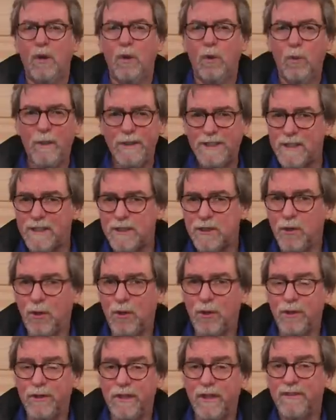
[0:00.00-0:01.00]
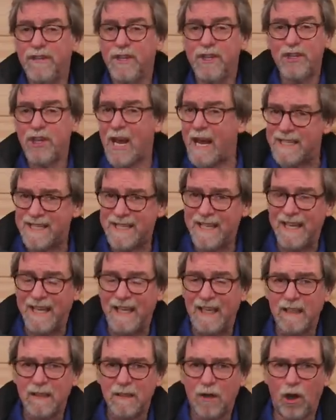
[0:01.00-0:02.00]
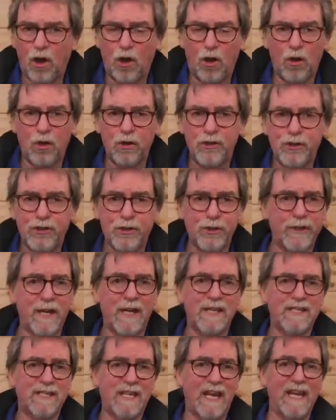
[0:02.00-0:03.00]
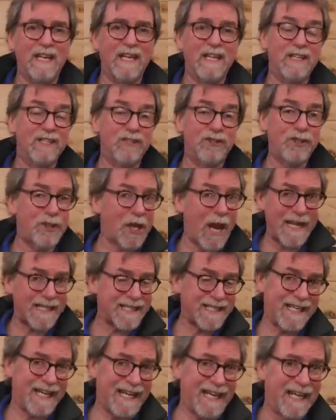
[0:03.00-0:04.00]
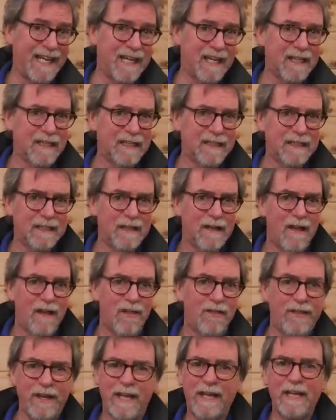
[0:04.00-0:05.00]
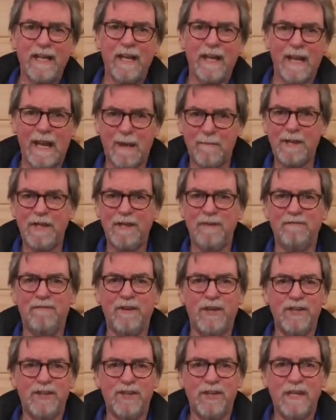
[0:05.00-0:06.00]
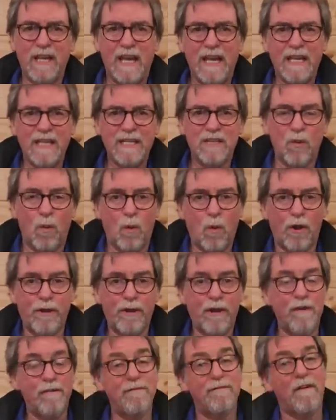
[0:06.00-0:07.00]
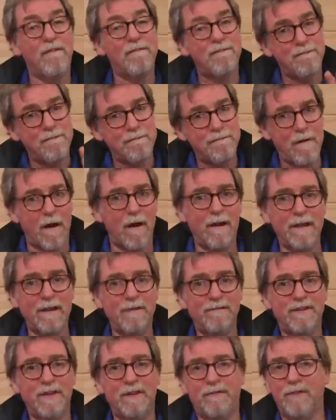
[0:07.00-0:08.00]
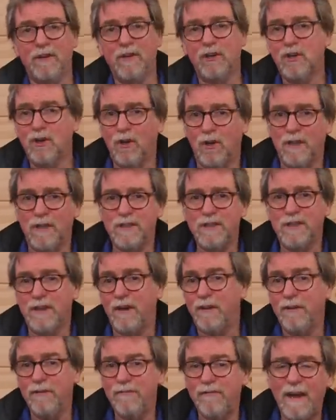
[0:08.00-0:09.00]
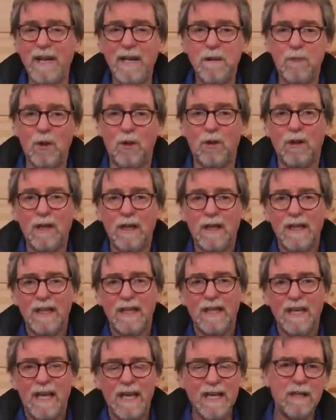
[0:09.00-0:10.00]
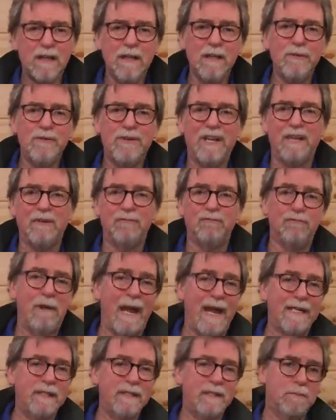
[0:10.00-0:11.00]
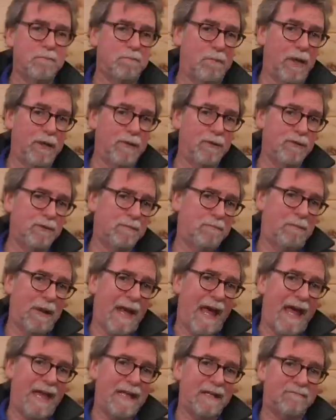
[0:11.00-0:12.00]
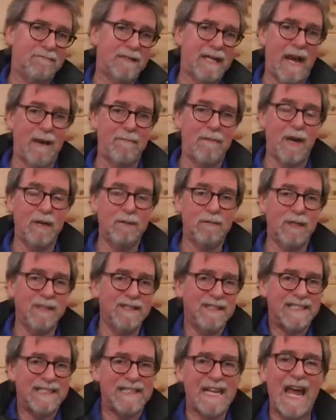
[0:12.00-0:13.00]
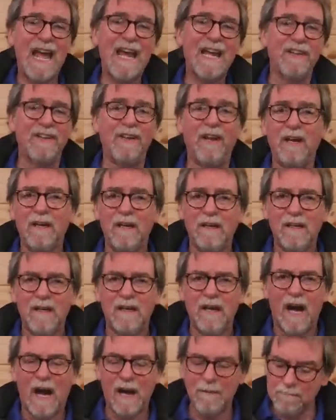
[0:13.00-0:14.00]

which is called the chassis, or should I say chassis. The Laminate version is one of 5 different colours that are available, including reds, blues, black, camo and tan. I